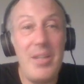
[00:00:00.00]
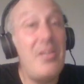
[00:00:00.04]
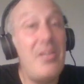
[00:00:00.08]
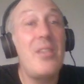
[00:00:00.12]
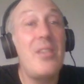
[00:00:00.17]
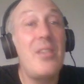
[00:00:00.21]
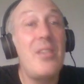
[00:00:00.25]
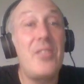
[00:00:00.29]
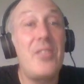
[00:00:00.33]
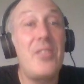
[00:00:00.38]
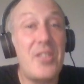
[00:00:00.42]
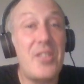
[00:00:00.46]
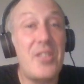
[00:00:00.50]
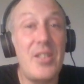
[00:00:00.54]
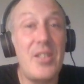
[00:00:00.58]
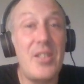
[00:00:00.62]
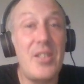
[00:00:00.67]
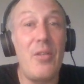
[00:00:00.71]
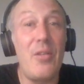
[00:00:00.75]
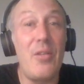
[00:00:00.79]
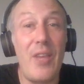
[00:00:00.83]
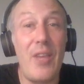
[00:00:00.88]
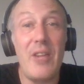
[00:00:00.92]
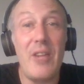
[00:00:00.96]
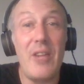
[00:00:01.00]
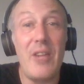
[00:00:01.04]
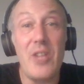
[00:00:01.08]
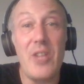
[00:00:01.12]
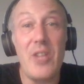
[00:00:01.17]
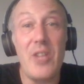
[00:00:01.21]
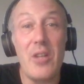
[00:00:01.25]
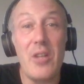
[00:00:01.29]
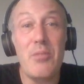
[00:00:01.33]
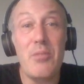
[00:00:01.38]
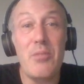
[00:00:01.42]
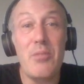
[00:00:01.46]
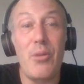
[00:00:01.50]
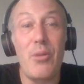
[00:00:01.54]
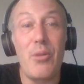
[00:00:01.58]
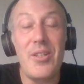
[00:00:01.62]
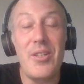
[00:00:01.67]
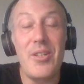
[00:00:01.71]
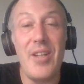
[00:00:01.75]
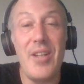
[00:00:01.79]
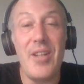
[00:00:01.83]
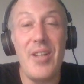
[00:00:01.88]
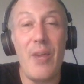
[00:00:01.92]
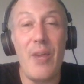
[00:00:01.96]
the Steel Flyers All Sports
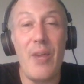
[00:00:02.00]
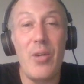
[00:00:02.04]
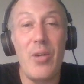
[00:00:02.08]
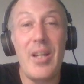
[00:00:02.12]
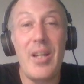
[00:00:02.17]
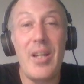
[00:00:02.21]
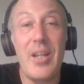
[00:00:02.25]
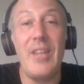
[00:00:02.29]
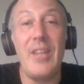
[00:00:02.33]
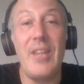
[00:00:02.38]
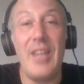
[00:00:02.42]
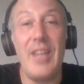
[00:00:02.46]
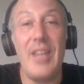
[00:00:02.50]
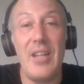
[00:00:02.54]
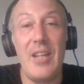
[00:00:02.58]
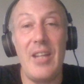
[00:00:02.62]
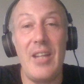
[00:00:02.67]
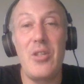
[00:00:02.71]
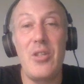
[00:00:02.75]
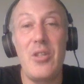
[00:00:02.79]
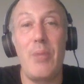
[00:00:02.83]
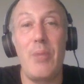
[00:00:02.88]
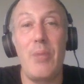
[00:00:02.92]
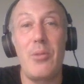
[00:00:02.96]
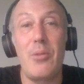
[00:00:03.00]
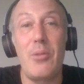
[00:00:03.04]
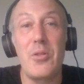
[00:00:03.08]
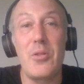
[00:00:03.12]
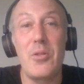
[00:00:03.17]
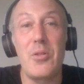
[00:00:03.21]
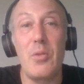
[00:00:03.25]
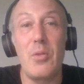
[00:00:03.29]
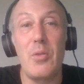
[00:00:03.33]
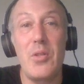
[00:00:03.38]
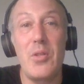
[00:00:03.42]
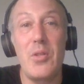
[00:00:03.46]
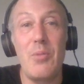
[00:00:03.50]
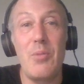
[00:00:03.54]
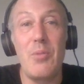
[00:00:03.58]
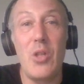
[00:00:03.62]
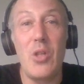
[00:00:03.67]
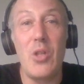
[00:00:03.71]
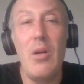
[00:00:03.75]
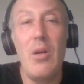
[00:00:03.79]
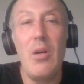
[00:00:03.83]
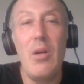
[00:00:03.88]
Network, and the NHL Pearls of Wisdom show.